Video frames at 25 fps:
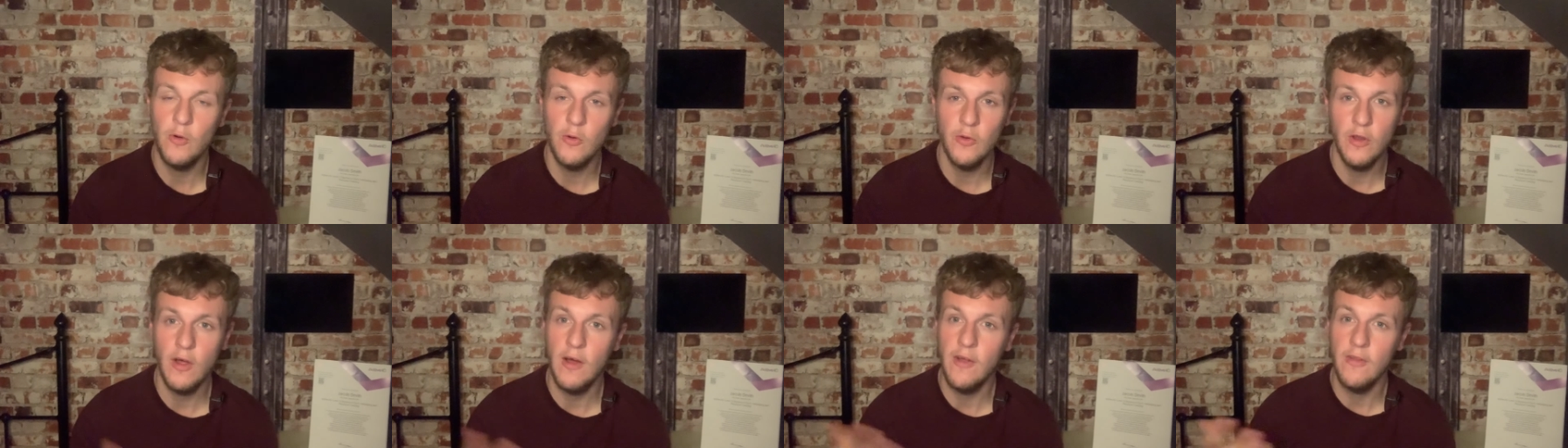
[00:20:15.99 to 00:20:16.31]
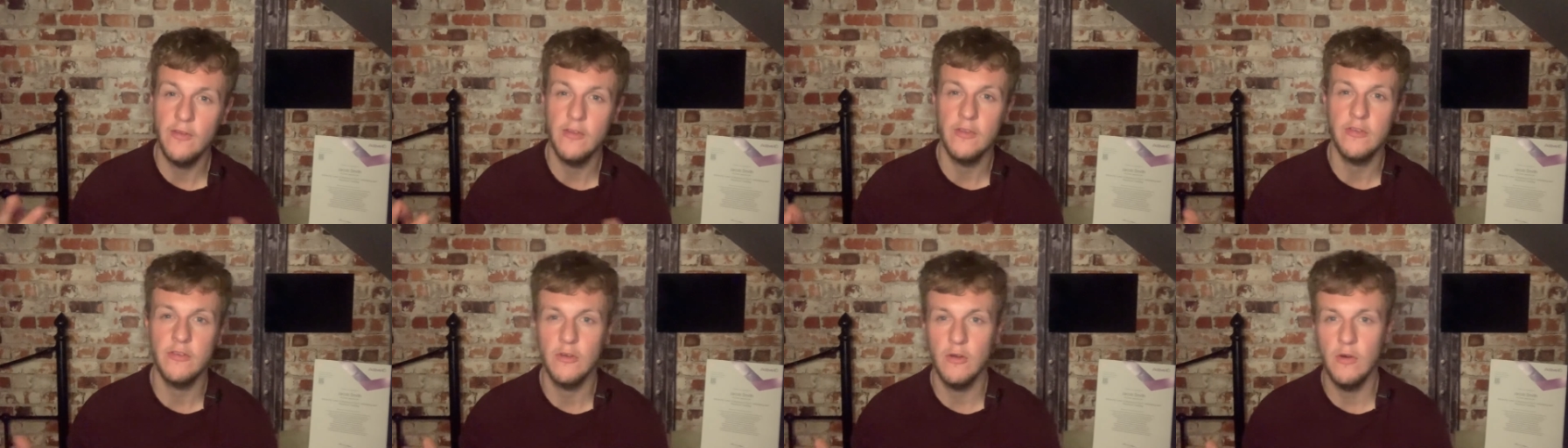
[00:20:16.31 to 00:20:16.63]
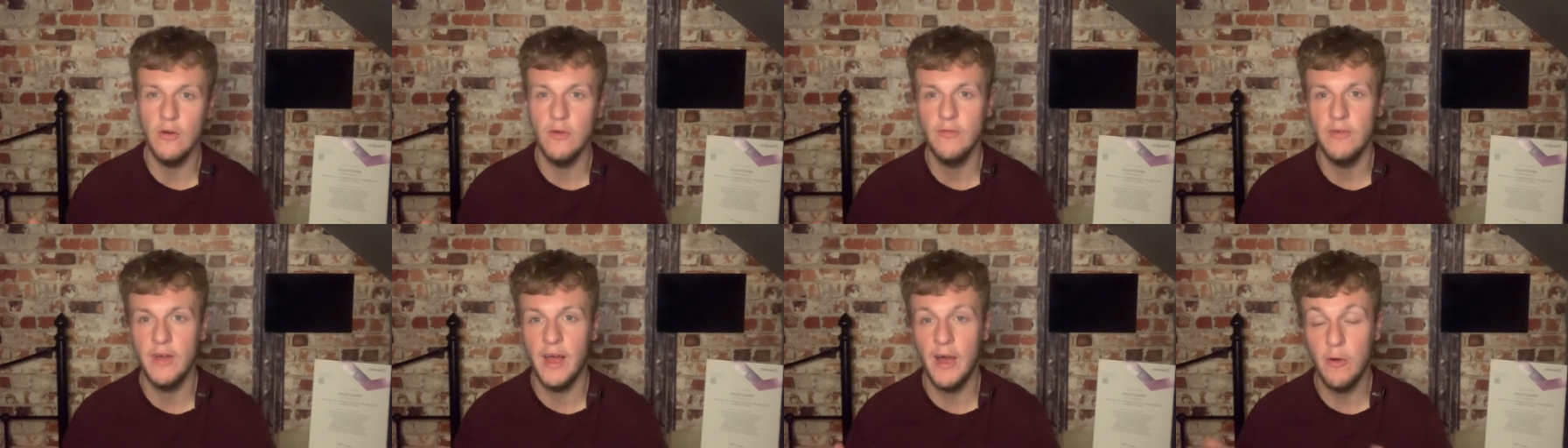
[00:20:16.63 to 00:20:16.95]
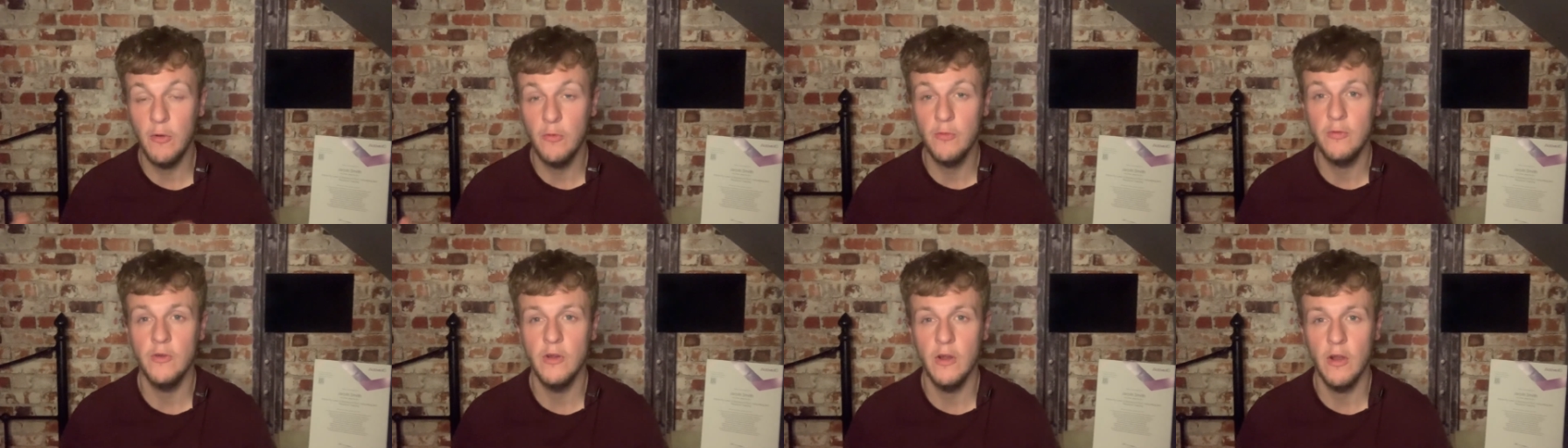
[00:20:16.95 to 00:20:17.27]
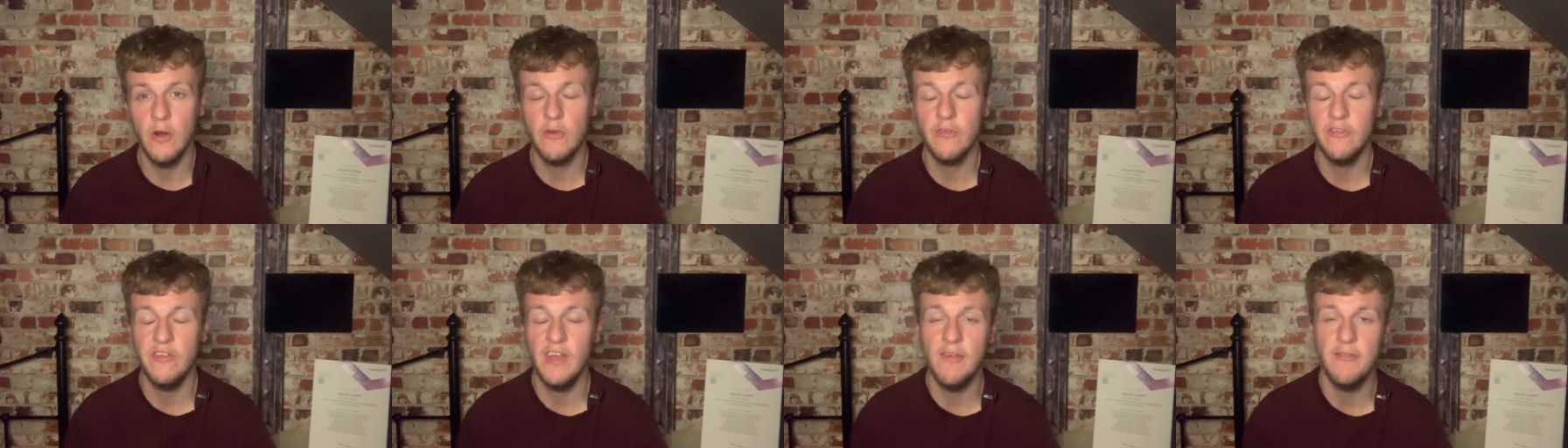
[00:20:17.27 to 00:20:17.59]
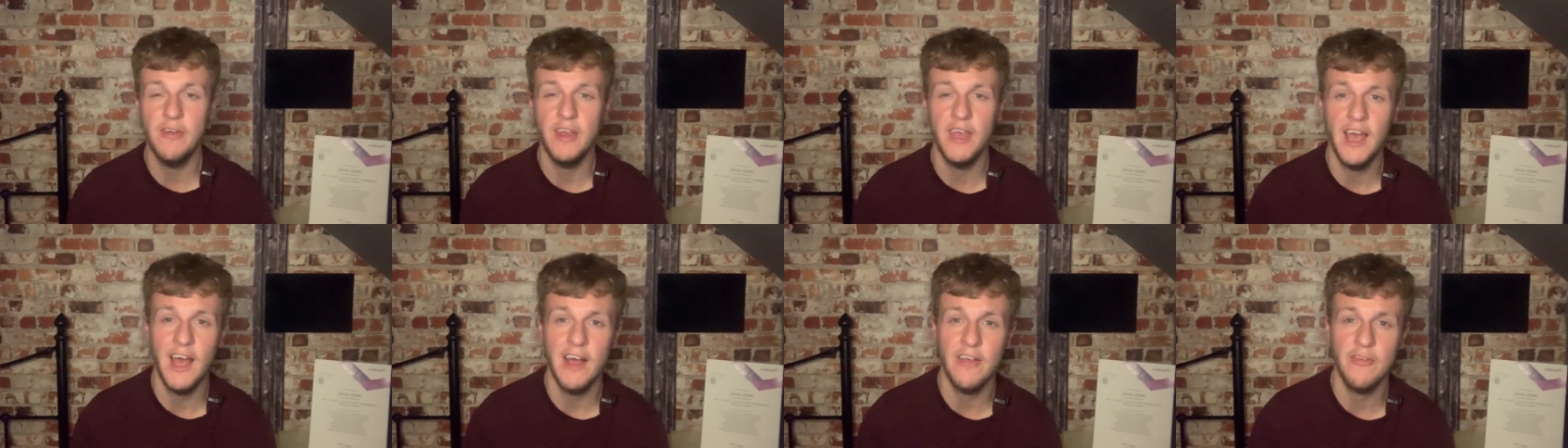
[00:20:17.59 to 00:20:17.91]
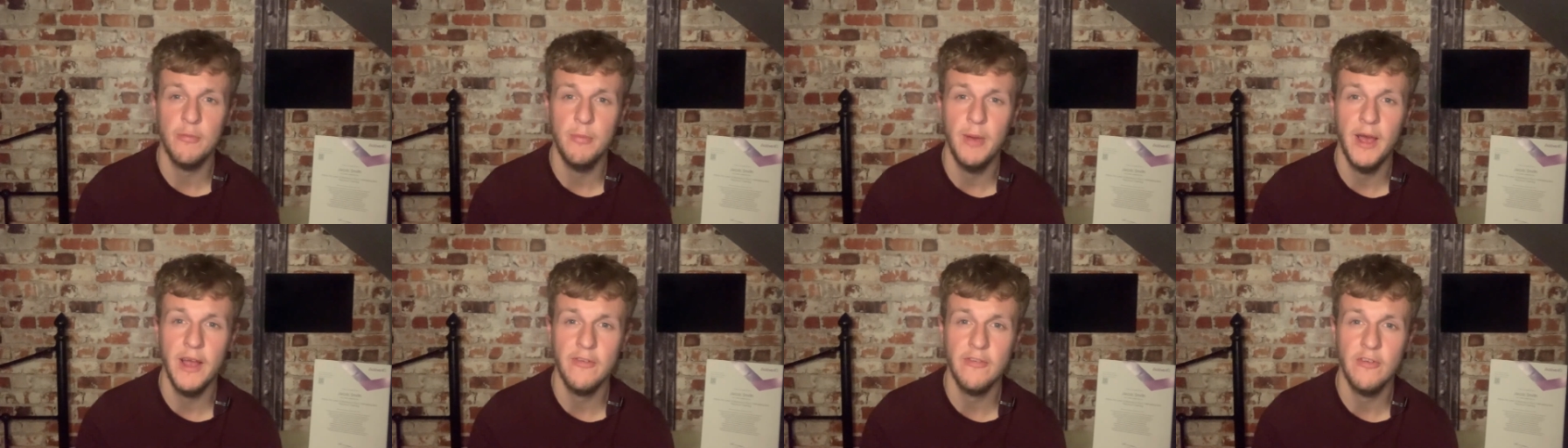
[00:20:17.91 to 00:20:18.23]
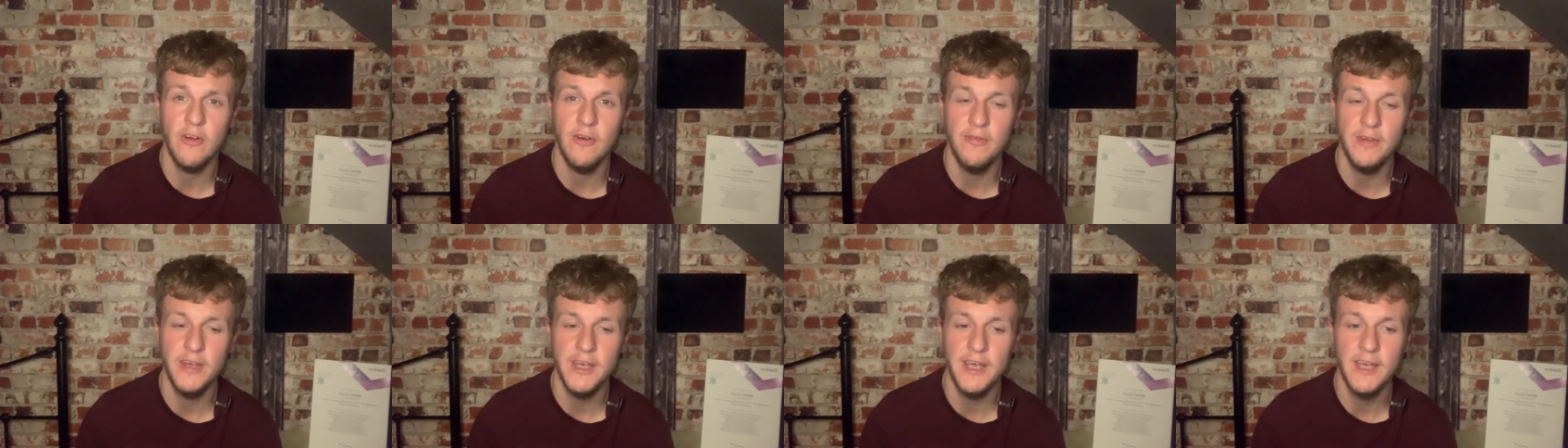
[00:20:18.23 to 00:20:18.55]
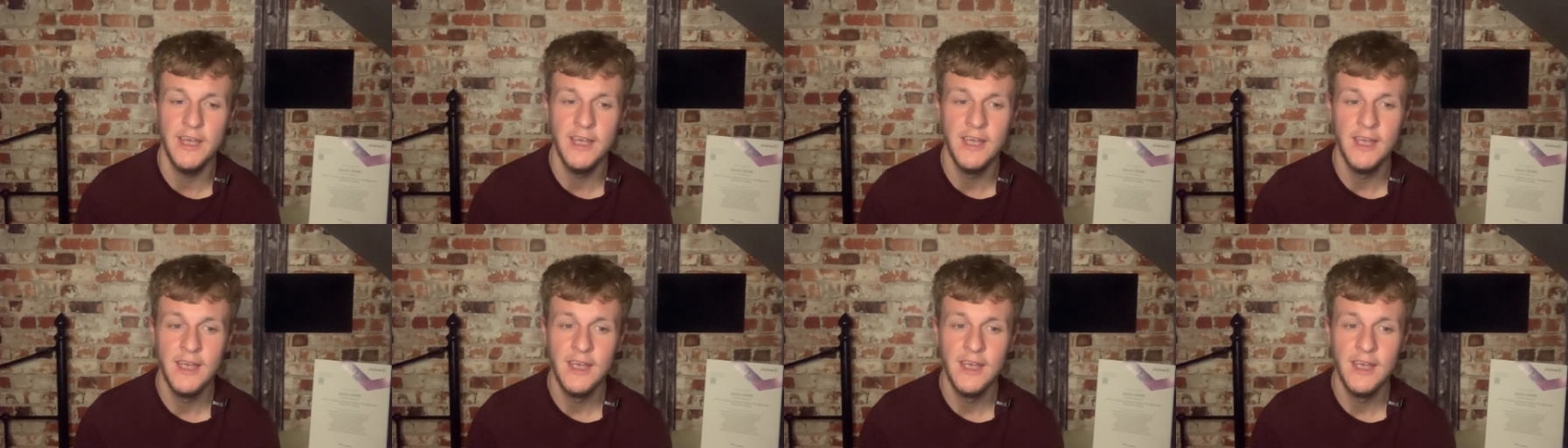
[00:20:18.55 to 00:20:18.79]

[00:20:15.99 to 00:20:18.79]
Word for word: not the sort of health and longevity aspect of it.